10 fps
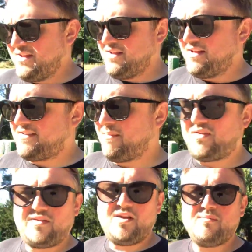it's something
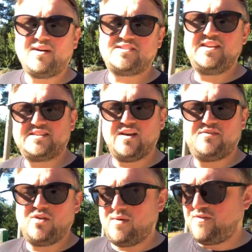that you might see yourself
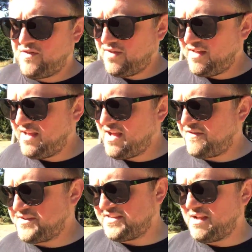doing for the
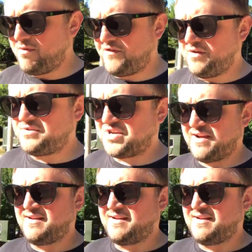foreseeable future.